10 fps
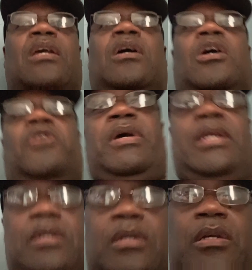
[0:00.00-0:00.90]
All right.
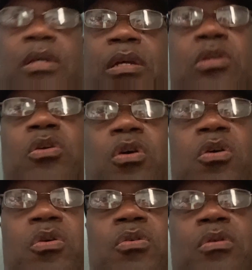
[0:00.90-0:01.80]
You
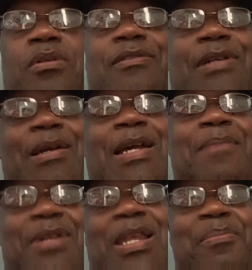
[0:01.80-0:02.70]
all, I got
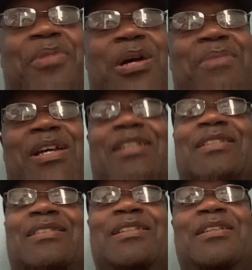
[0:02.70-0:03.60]
my laptop back.
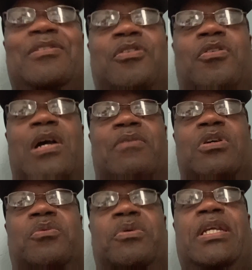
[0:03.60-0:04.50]
You all have a
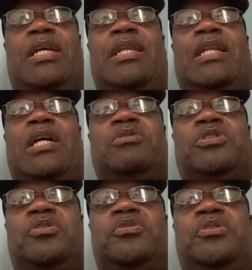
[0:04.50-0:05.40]
good weekend, and I will
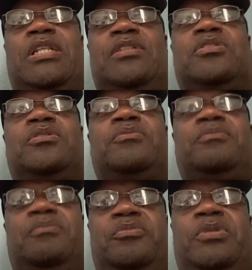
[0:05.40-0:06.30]
talk to you again soon.
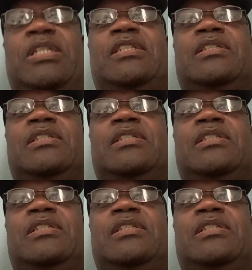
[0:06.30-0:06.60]
Peace.